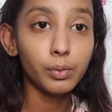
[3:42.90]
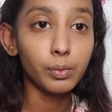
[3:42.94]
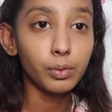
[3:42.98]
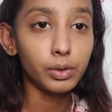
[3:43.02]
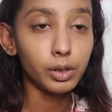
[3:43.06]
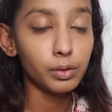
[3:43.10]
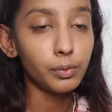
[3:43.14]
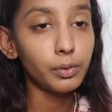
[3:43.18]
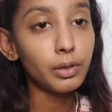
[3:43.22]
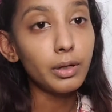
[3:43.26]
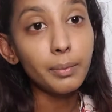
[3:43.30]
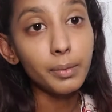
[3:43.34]

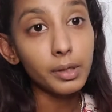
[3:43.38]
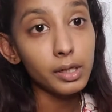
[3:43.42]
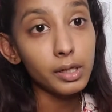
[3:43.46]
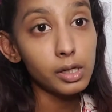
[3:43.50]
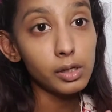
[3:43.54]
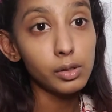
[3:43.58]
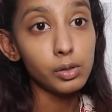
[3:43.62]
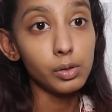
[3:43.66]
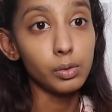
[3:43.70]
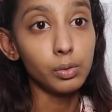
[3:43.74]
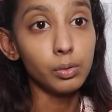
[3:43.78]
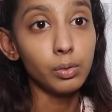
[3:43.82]
You know what I'm gonna
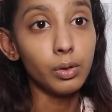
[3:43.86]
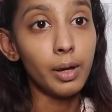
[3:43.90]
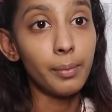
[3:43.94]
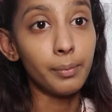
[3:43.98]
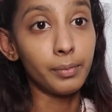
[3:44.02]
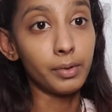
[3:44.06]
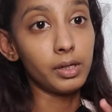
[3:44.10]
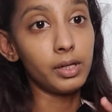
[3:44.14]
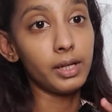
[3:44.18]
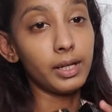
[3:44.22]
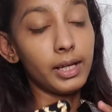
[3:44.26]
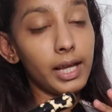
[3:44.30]
do? I'm
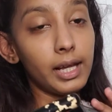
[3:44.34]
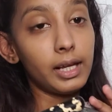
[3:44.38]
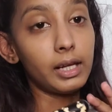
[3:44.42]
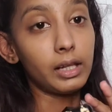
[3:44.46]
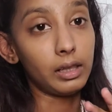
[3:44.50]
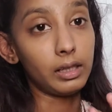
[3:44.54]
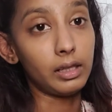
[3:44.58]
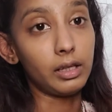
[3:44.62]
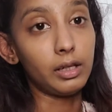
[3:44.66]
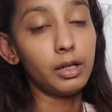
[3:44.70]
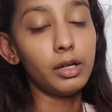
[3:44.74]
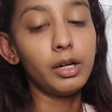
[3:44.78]
gonna get
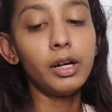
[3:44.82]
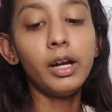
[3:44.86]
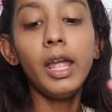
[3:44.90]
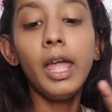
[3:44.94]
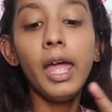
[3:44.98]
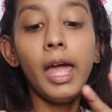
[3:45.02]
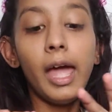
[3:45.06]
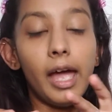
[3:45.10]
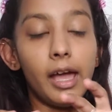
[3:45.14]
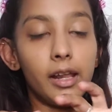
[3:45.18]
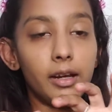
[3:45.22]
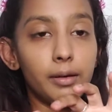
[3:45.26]
glitter
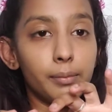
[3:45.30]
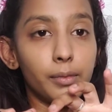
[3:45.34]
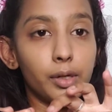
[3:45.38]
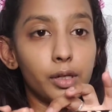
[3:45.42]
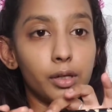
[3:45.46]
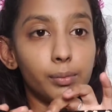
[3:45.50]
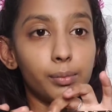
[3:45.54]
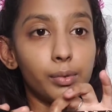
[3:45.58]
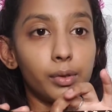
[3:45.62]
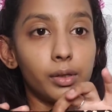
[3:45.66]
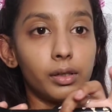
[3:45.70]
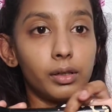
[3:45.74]
and I'm
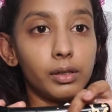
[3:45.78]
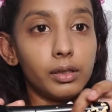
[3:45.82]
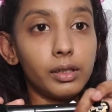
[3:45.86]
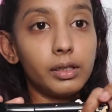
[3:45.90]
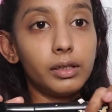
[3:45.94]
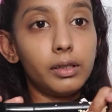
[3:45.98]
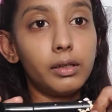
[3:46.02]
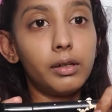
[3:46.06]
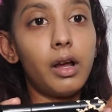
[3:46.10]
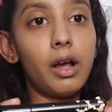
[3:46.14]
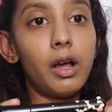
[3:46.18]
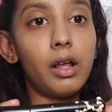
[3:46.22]
gonna put
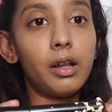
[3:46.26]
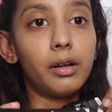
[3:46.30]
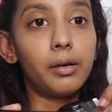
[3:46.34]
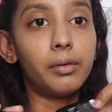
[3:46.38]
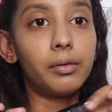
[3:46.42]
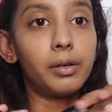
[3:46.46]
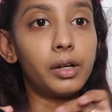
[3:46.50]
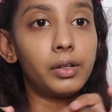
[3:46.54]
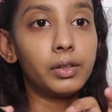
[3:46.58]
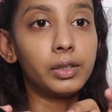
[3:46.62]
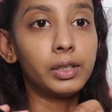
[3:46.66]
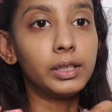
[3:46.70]
glitter all
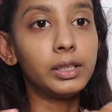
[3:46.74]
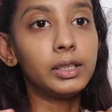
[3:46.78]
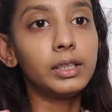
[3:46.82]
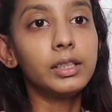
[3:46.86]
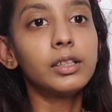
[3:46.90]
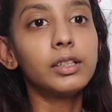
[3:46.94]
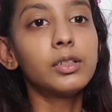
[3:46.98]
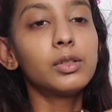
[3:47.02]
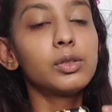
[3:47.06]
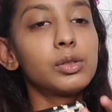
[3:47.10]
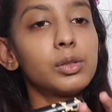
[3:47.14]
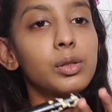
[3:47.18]
around
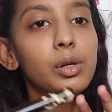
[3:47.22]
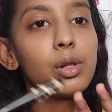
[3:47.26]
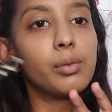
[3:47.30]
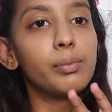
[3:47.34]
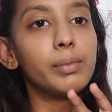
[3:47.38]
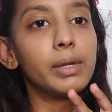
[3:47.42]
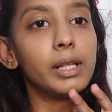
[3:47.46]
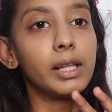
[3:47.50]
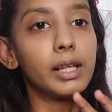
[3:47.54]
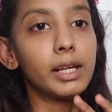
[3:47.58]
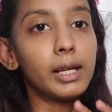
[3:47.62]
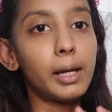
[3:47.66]
here so it'll
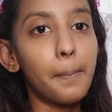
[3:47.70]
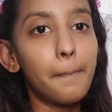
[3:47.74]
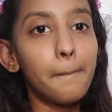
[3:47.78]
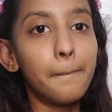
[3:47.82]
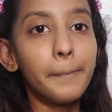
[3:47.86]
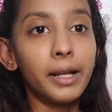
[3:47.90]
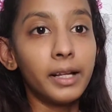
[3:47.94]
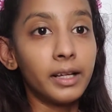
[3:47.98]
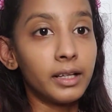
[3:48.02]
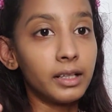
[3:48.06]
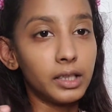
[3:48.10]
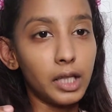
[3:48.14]
be like a
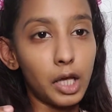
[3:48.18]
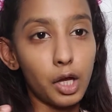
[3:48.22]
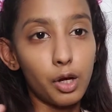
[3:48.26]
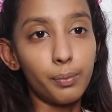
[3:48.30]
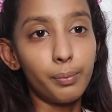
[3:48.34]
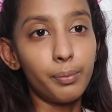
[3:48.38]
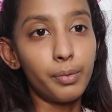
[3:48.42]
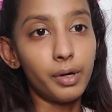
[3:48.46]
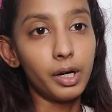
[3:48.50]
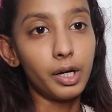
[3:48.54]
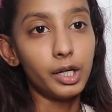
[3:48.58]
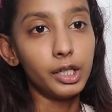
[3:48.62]
blinged
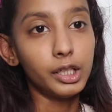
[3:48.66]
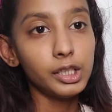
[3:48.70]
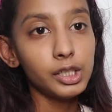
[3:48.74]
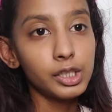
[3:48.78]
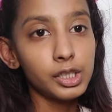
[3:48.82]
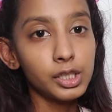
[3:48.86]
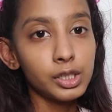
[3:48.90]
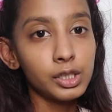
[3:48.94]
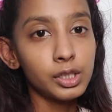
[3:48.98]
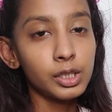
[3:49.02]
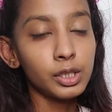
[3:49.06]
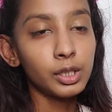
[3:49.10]
out
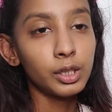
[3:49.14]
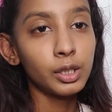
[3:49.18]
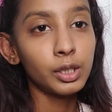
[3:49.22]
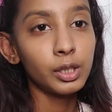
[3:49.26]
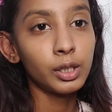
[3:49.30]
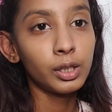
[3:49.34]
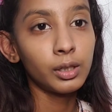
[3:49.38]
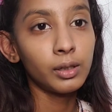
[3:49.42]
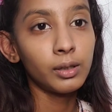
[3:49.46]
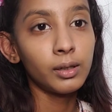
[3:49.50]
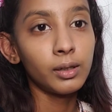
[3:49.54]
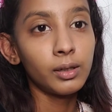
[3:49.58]
brush.
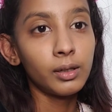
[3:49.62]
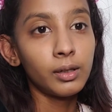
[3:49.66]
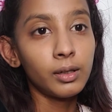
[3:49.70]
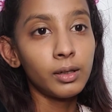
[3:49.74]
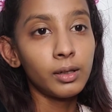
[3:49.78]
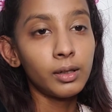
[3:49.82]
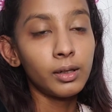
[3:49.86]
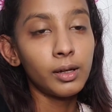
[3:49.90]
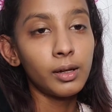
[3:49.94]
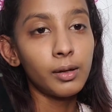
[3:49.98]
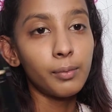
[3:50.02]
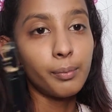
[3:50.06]

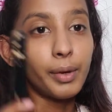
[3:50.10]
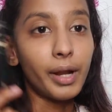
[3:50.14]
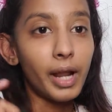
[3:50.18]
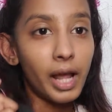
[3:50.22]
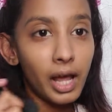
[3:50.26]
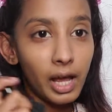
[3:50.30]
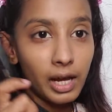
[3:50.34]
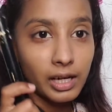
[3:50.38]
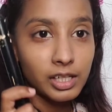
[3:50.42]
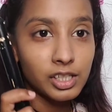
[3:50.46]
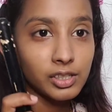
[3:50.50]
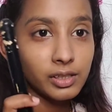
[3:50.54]
But
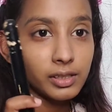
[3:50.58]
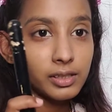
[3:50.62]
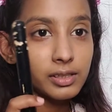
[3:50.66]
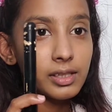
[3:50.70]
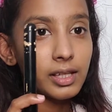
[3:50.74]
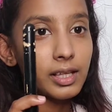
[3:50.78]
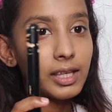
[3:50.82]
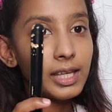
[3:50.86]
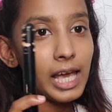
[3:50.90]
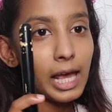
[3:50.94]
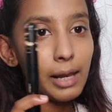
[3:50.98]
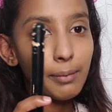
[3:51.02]
actually it's
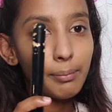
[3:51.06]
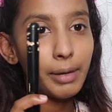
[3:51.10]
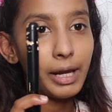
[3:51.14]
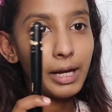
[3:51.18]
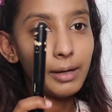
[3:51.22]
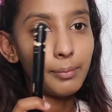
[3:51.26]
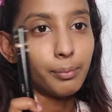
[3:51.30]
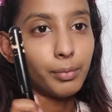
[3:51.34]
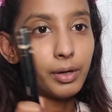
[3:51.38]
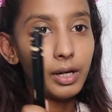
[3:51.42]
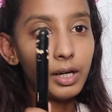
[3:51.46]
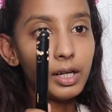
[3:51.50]
a cat
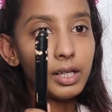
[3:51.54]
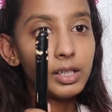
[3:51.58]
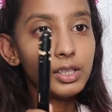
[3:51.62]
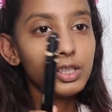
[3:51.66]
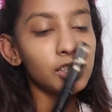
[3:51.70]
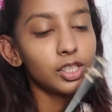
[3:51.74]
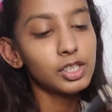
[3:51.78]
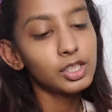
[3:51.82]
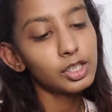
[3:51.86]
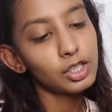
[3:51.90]
bite brush.